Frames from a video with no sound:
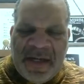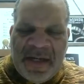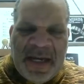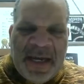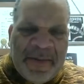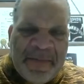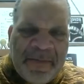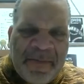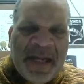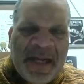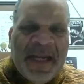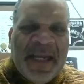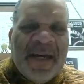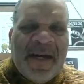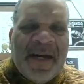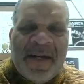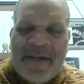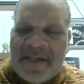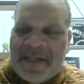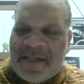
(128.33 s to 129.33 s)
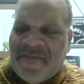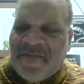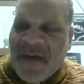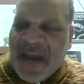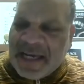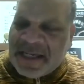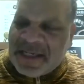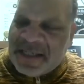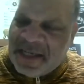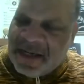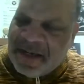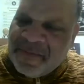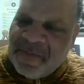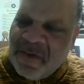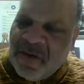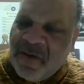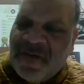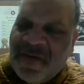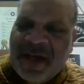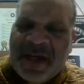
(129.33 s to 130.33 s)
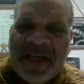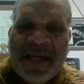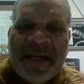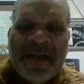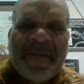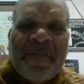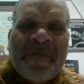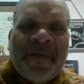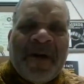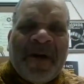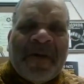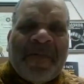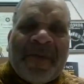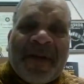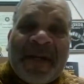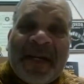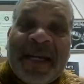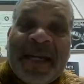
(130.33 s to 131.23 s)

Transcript: And many of the facts in the movie are in the book, but